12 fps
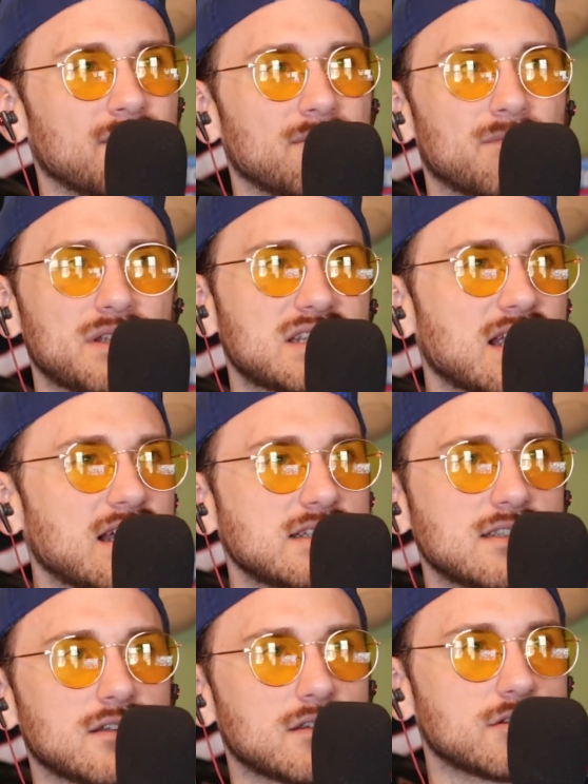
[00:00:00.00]
Besides
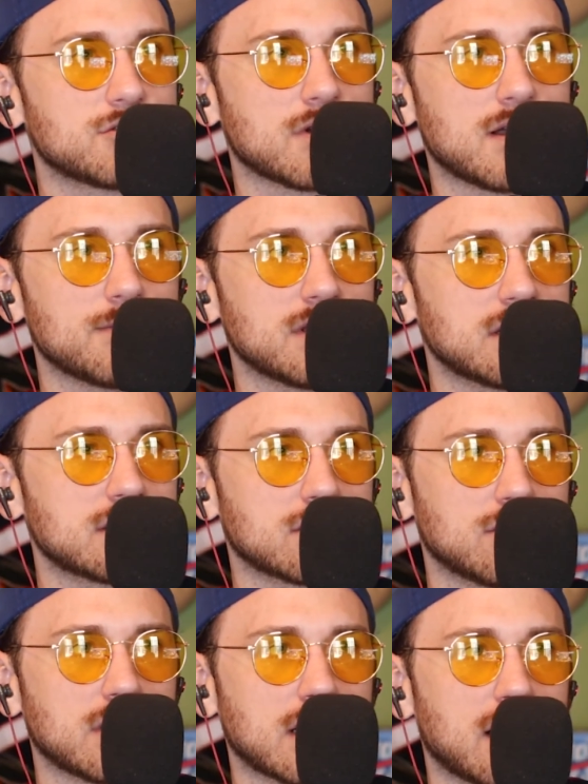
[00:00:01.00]
all the drama that's
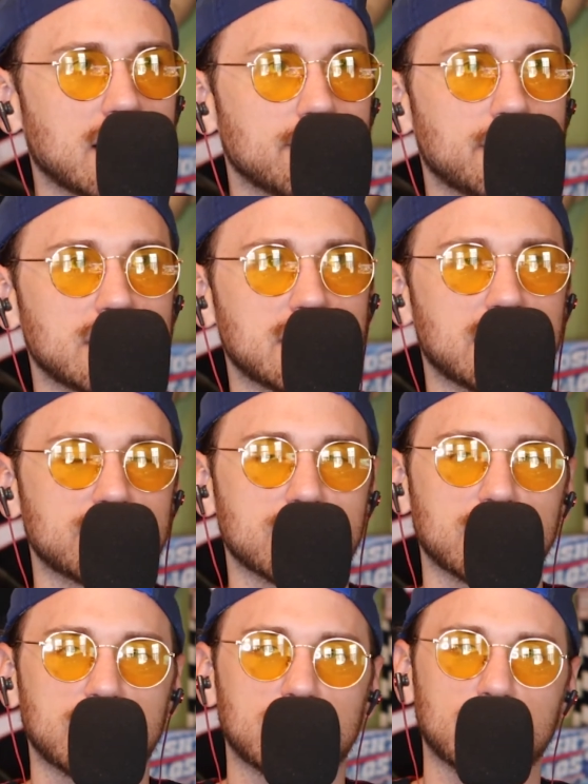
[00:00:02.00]
going on
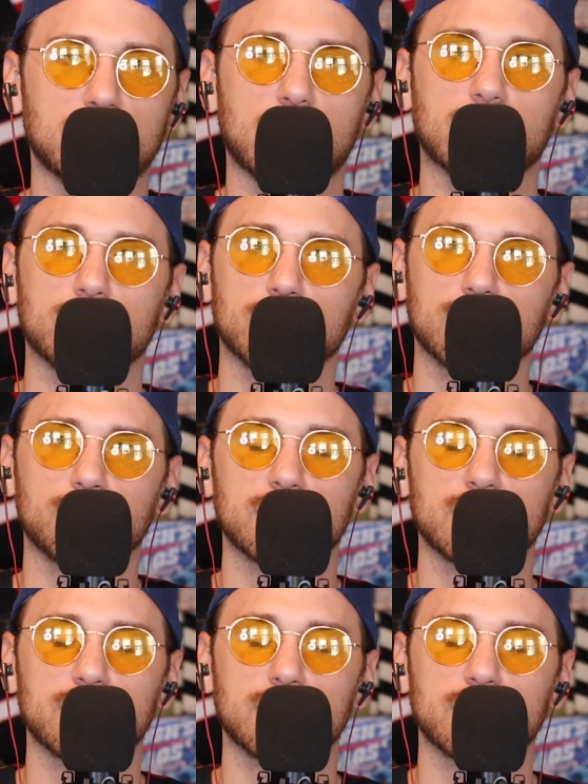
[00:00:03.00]
potentially in the locker room,